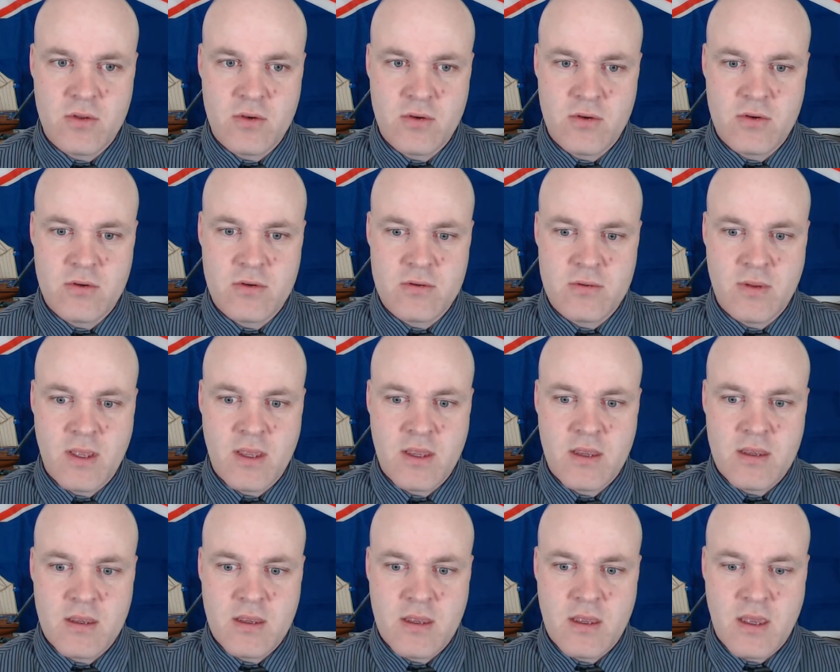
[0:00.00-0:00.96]
or
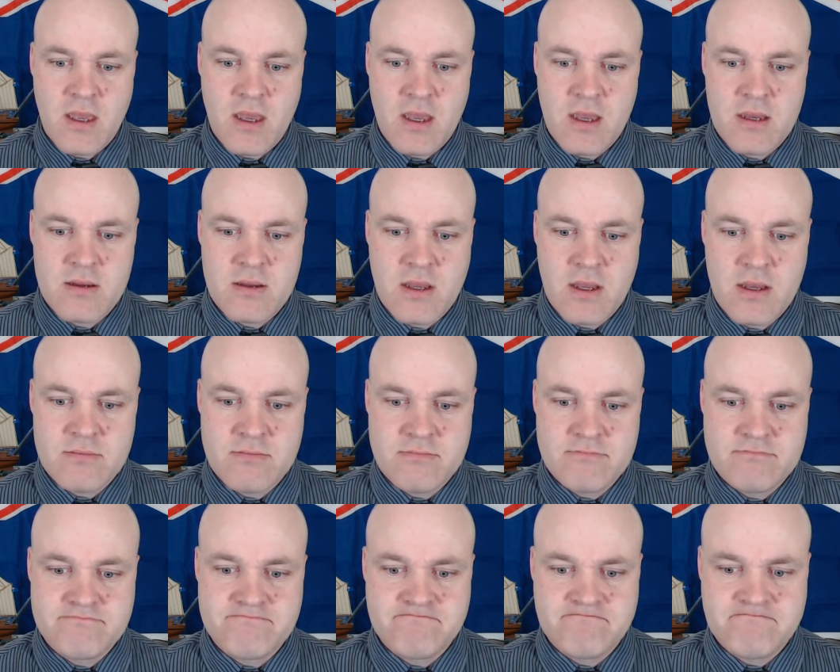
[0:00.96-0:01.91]
I'd